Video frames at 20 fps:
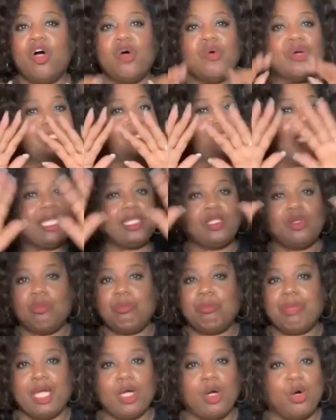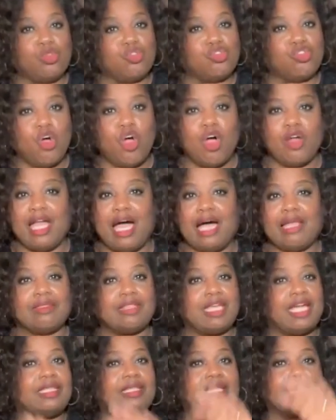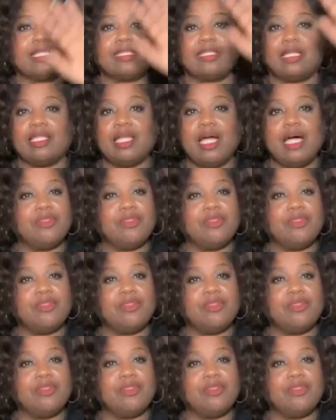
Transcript: No, it's not no big old drawn out thing.